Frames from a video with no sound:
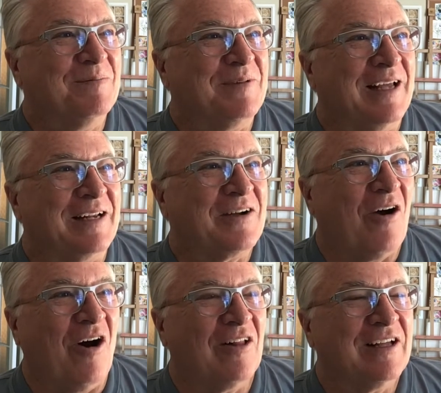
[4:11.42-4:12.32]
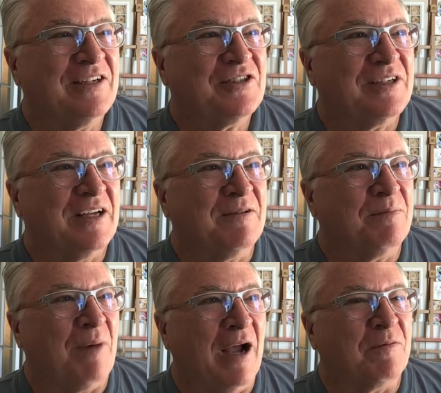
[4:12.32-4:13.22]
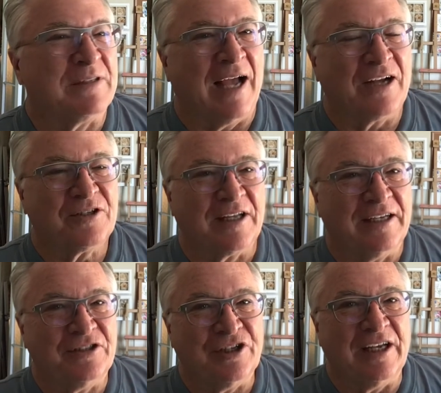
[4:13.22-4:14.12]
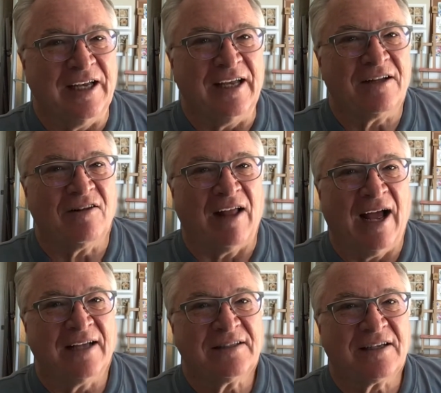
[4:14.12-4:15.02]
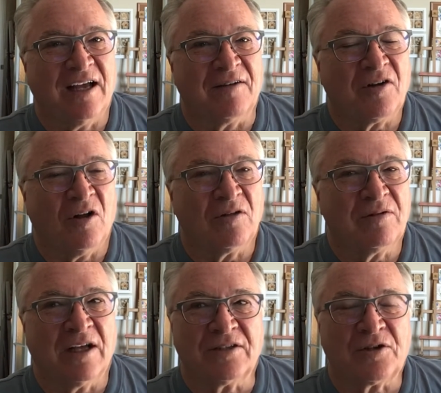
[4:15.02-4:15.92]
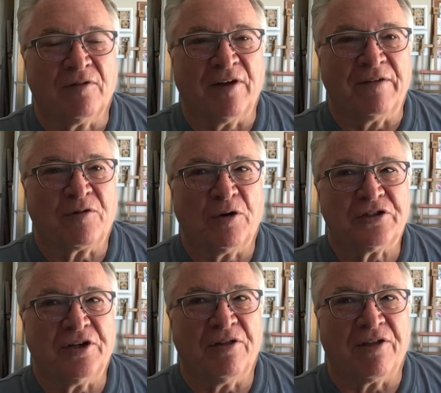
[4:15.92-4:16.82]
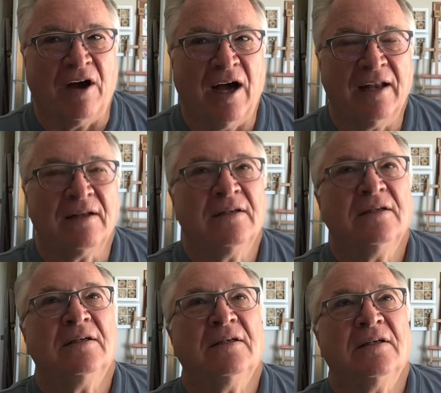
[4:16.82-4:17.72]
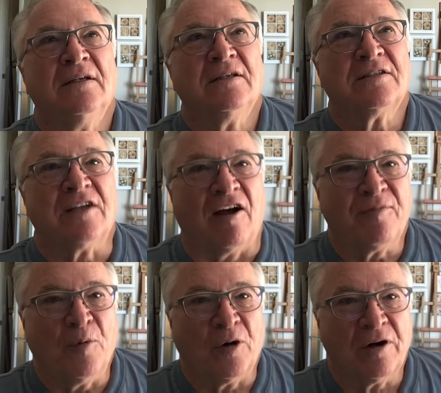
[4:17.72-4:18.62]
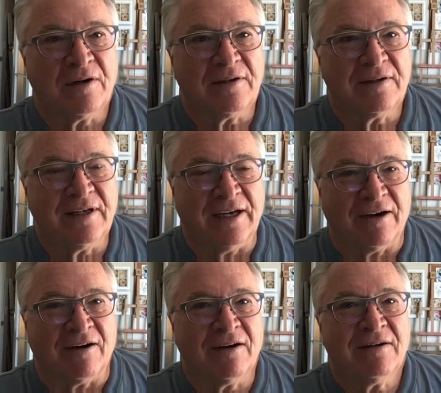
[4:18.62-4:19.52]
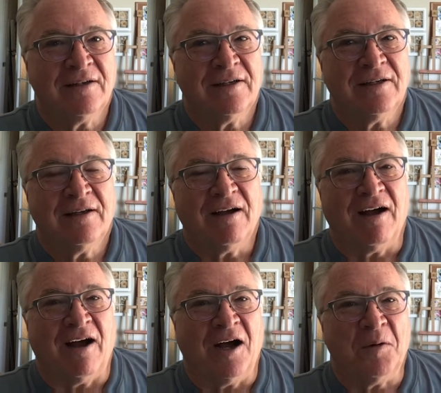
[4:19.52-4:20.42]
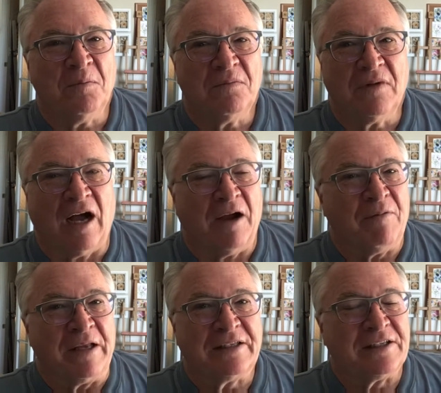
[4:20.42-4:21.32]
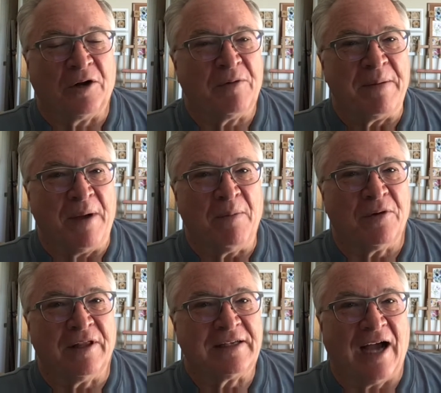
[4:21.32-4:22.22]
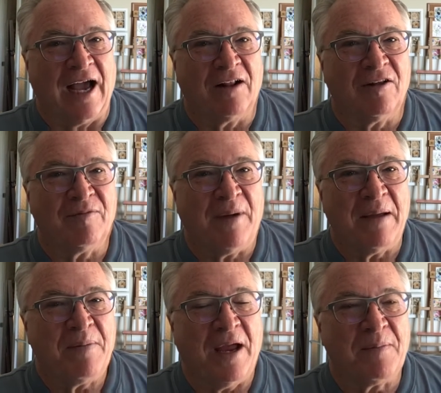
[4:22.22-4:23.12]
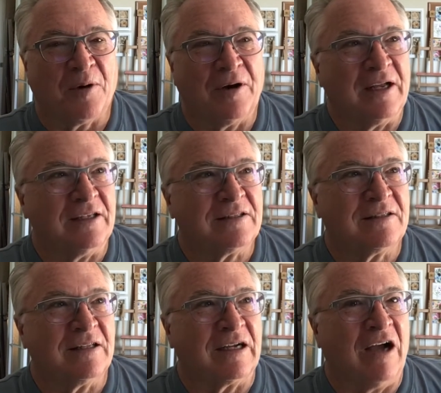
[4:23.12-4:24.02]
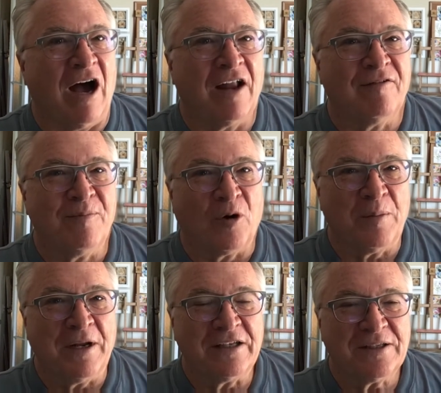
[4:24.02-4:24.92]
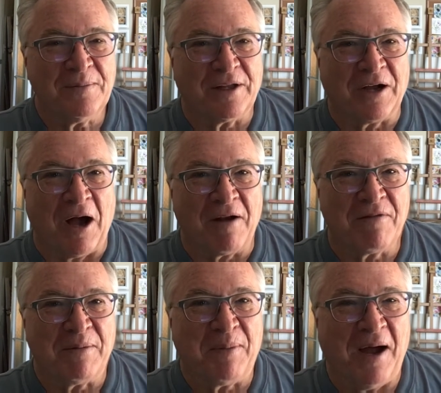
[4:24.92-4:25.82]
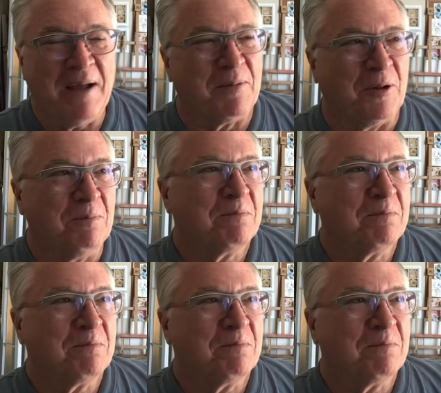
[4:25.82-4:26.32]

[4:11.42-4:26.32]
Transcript: in college, mine was actually a GE class, kind of called a Survey of Christian Thought, sophomore year. I still remember the title of my paper, Is the God of Mormonism the God of the Bible?